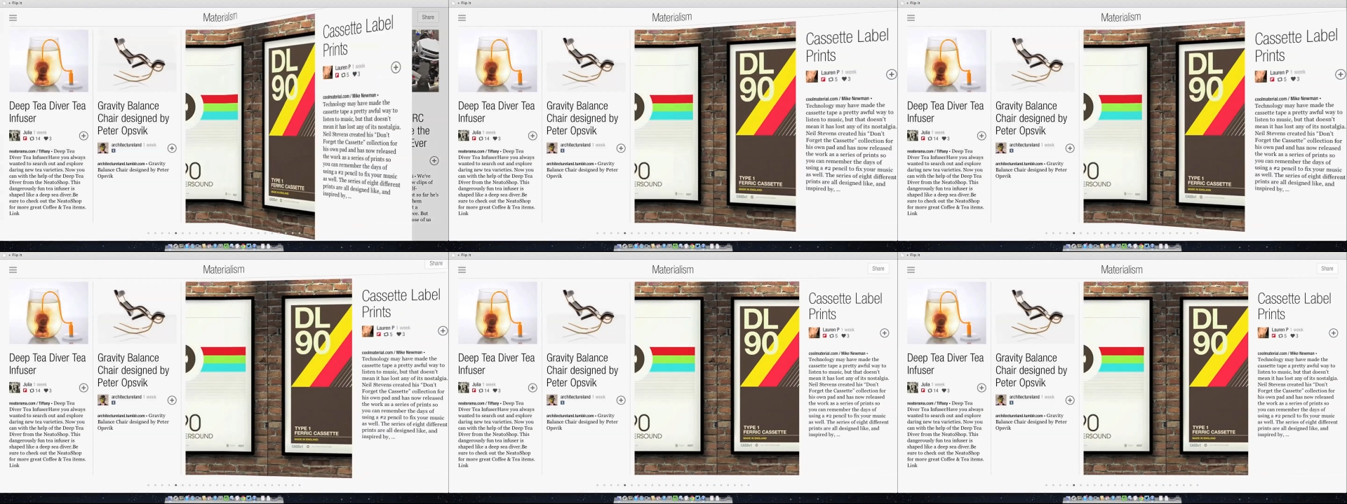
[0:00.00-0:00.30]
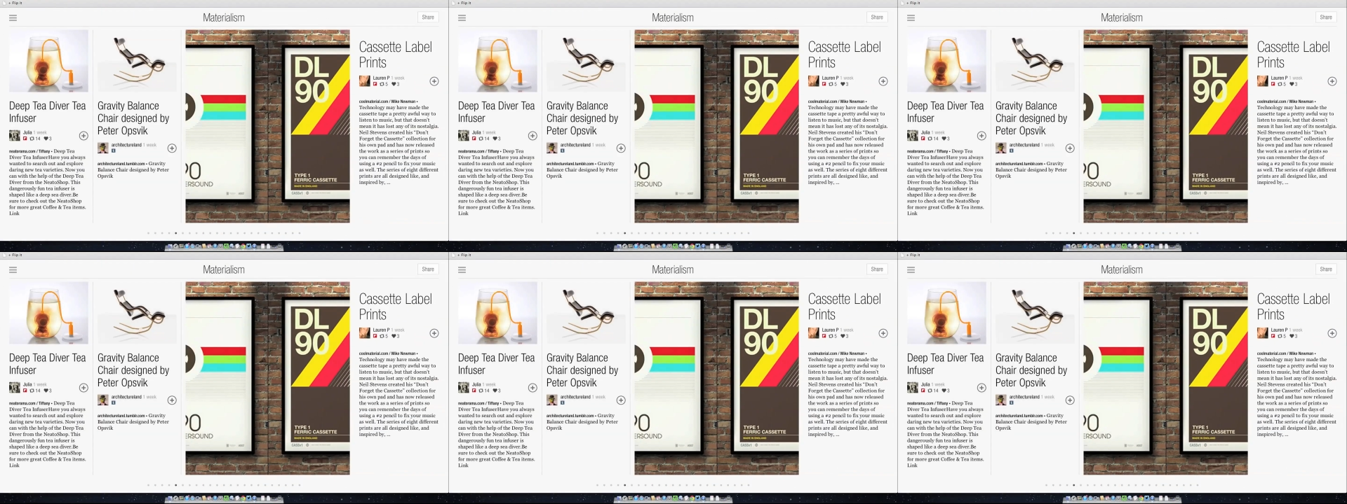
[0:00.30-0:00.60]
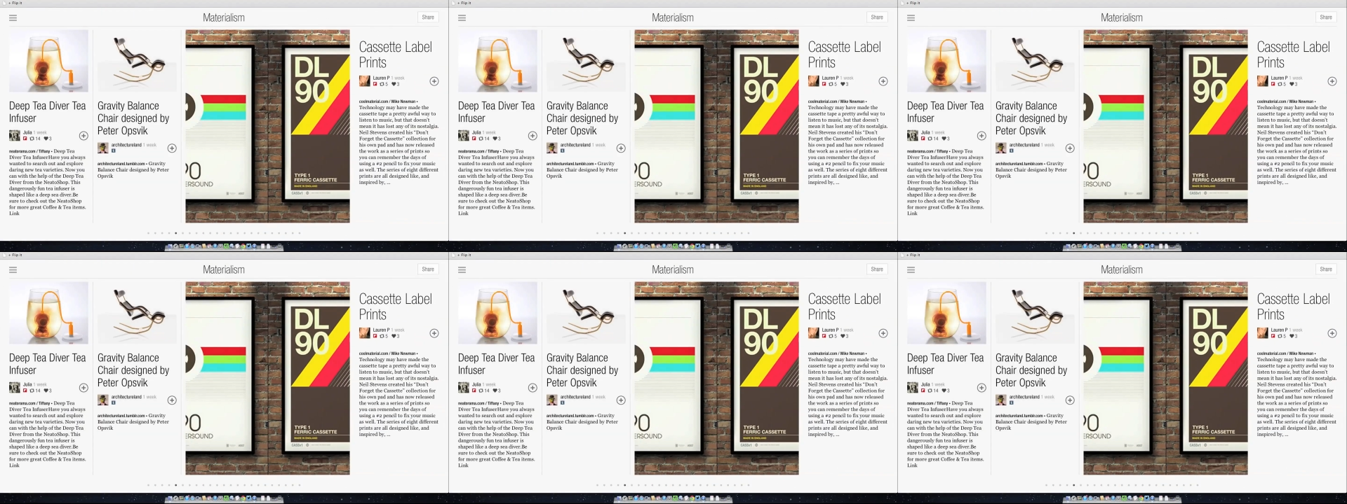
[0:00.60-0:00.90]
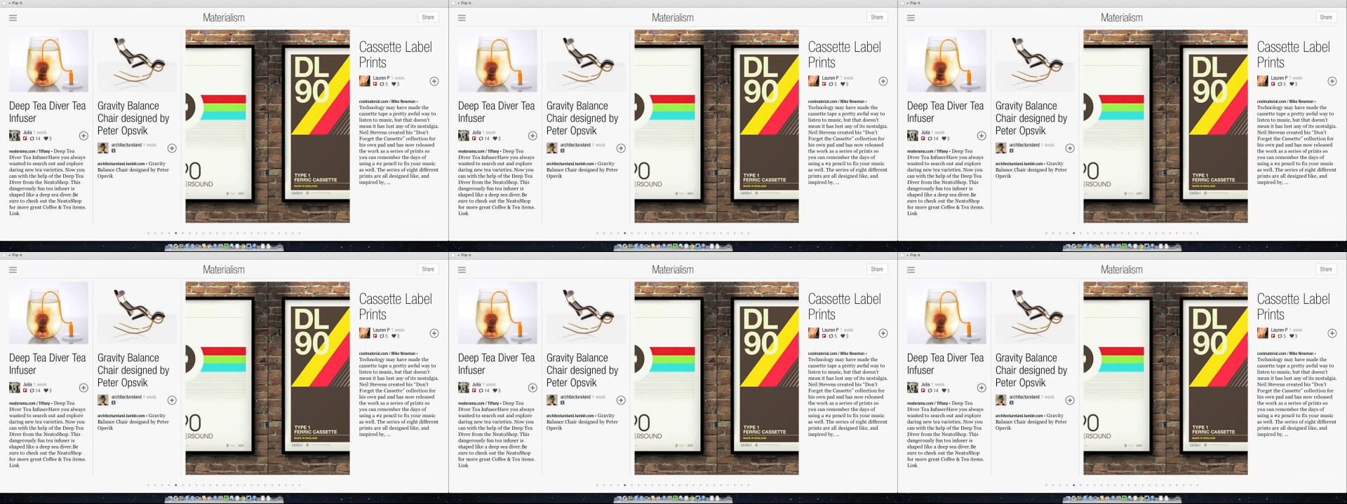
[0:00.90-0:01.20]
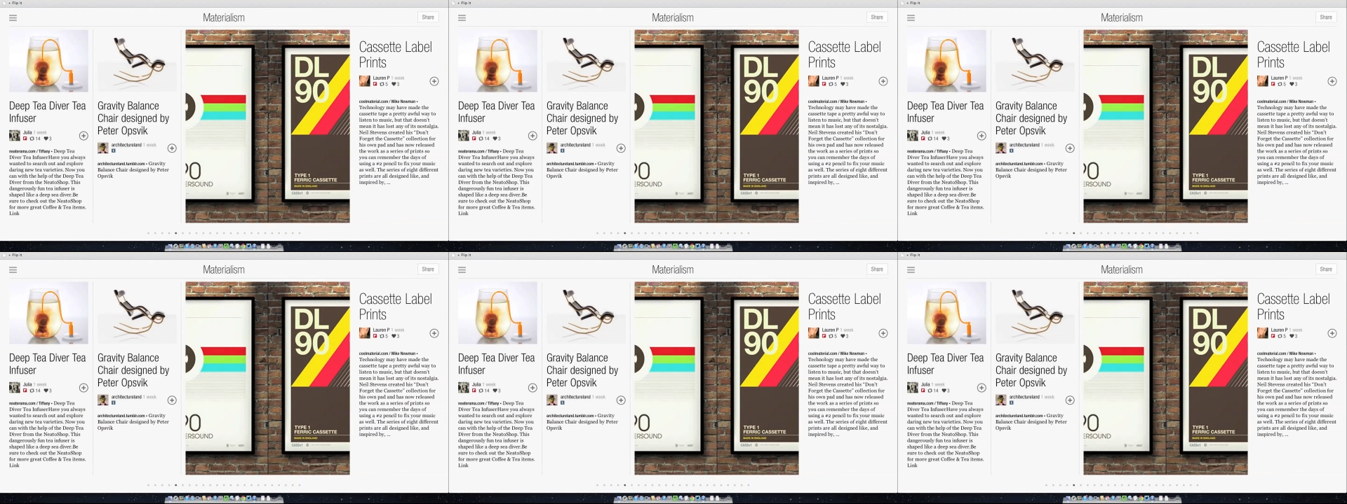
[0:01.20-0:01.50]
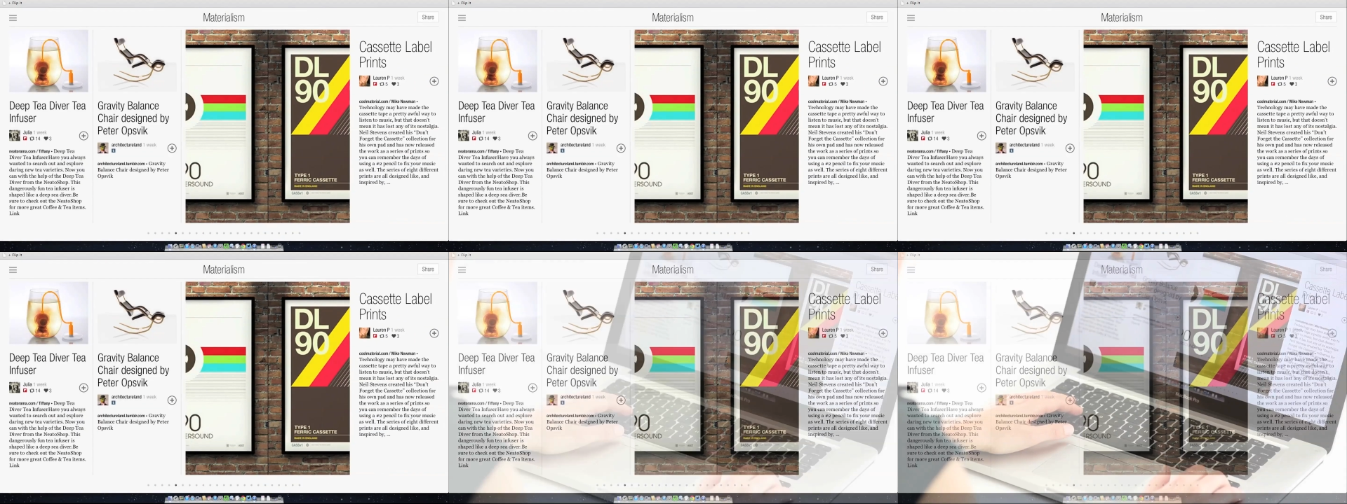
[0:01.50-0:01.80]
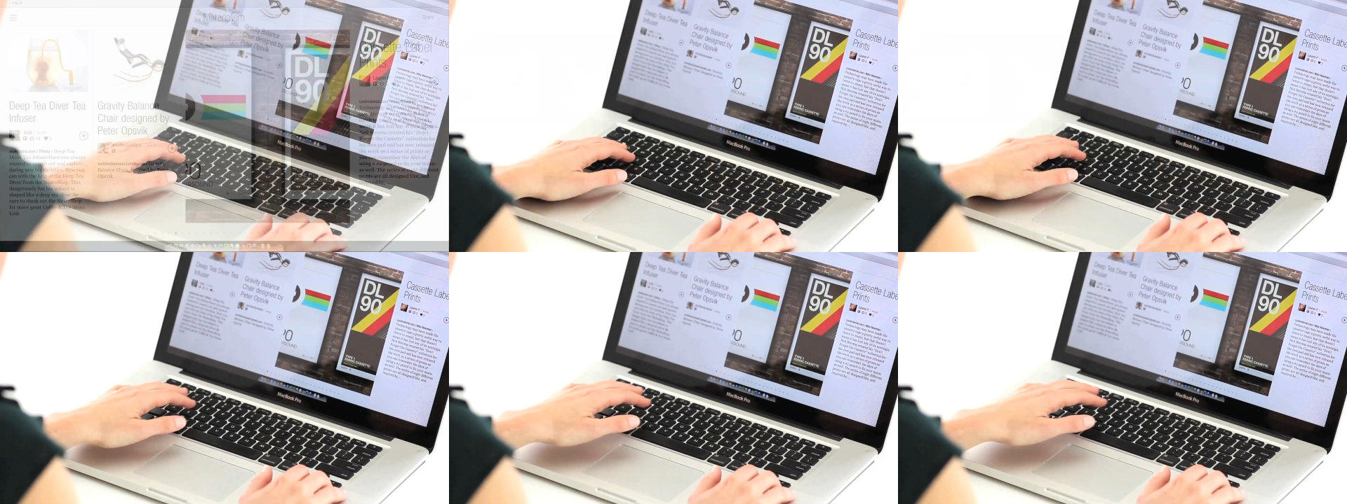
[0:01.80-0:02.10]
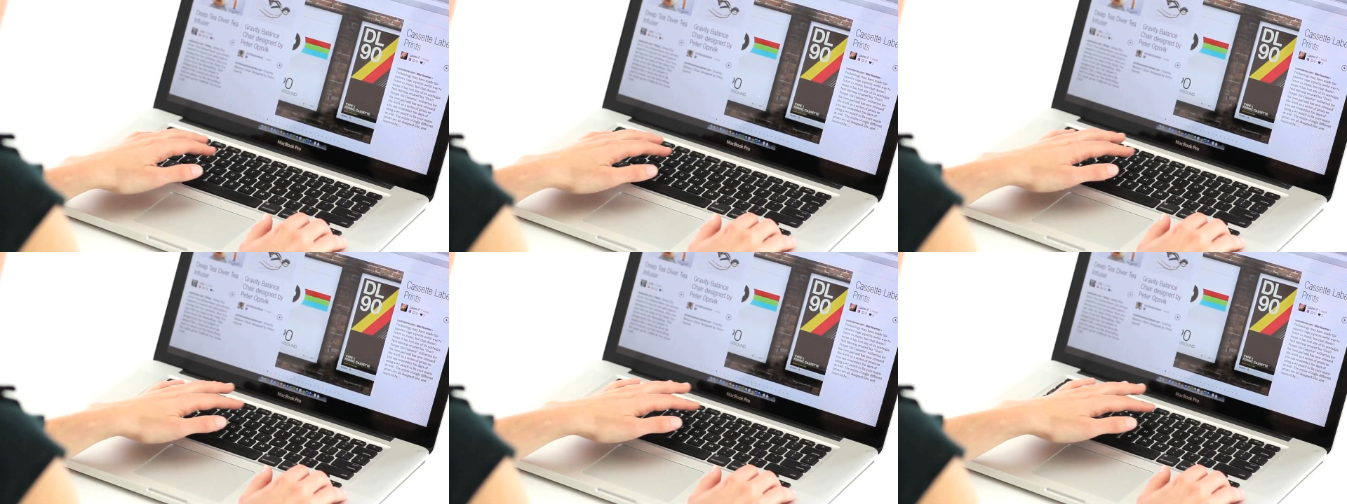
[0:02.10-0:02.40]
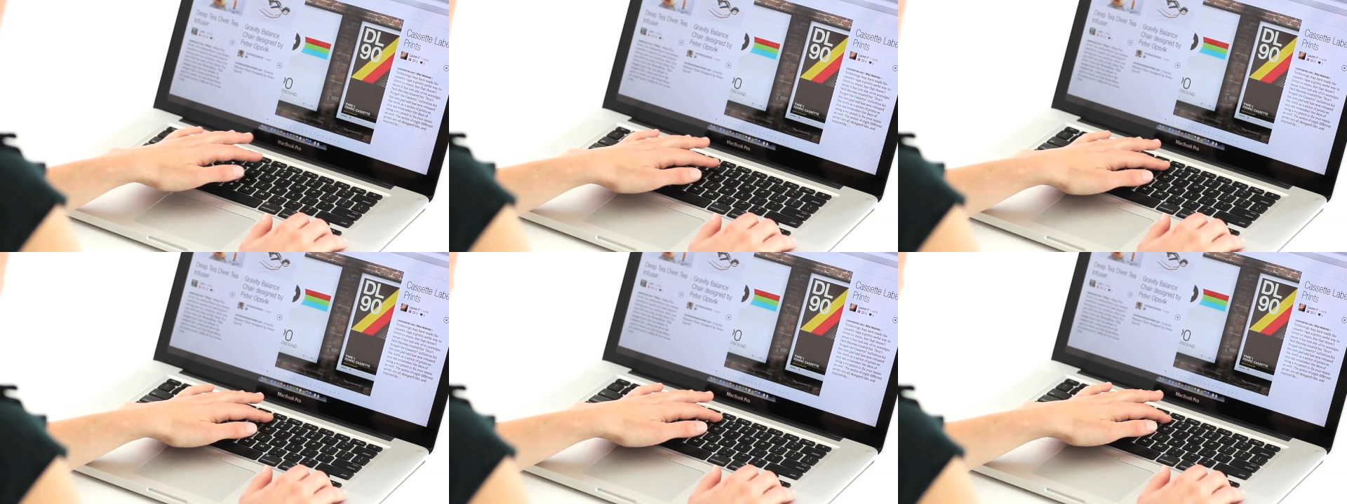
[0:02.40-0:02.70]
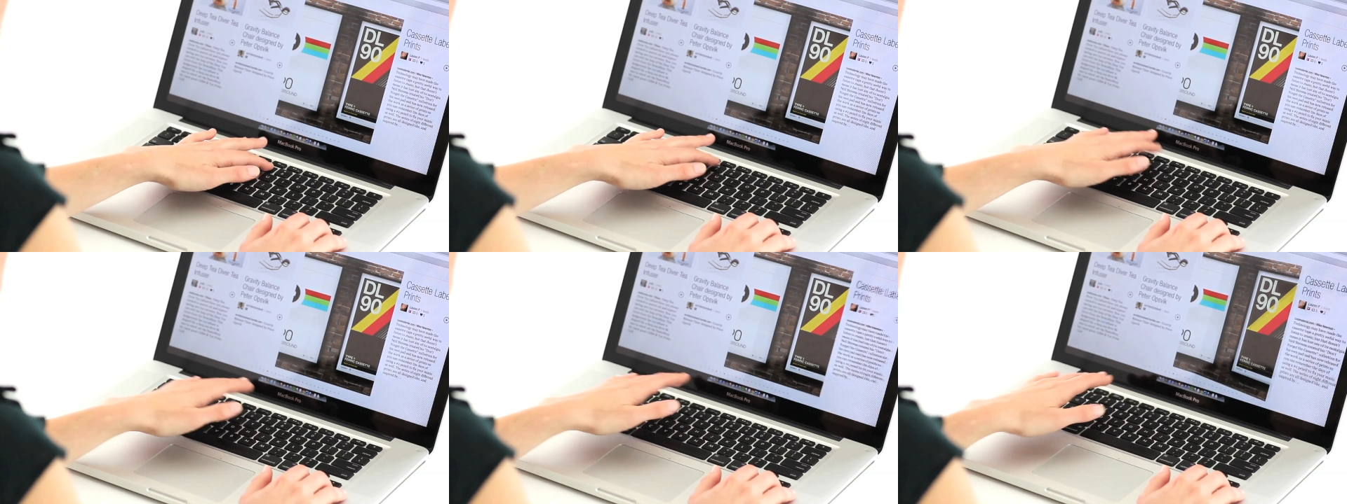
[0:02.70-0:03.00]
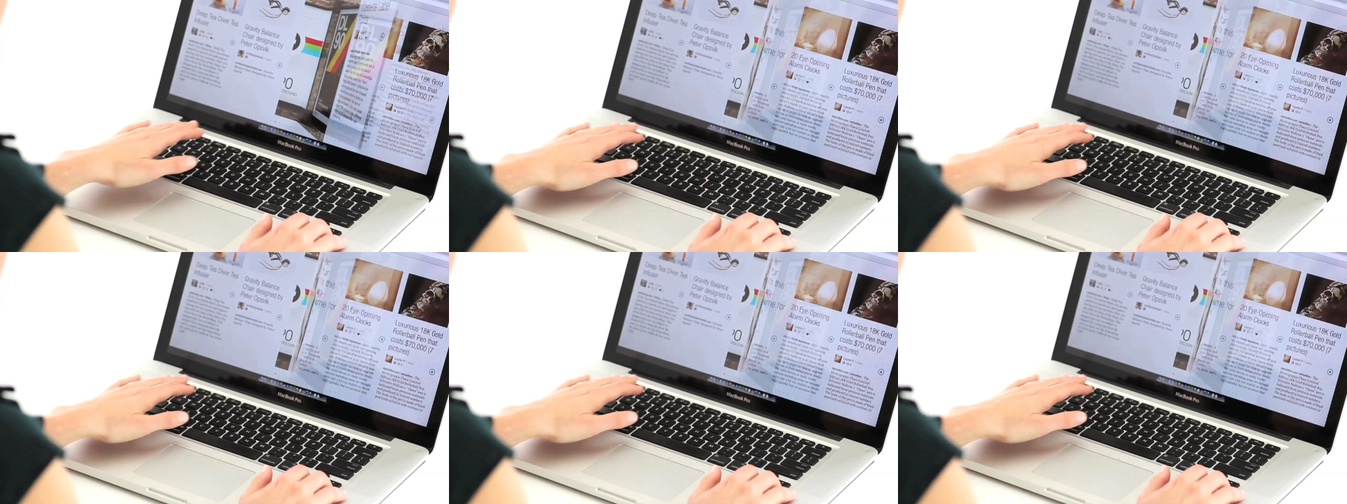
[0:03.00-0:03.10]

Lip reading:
[unreadable: no face in view]